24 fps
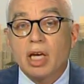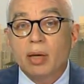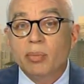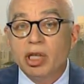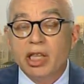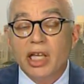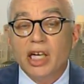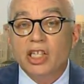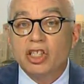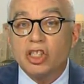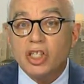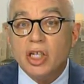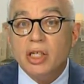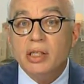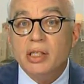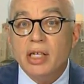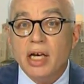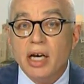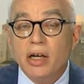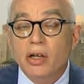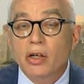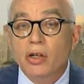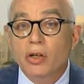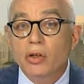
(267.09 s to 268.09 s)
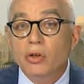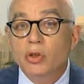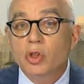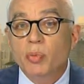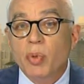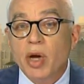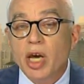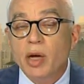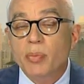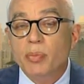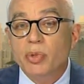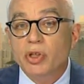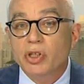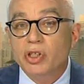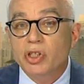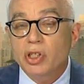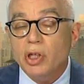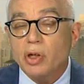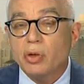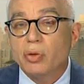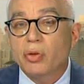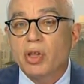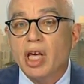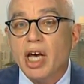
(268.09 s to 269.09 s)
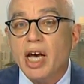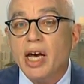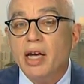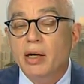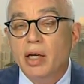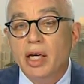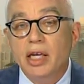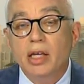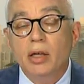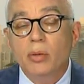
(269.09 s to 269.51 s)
I mean, they shut down a newspaper so that,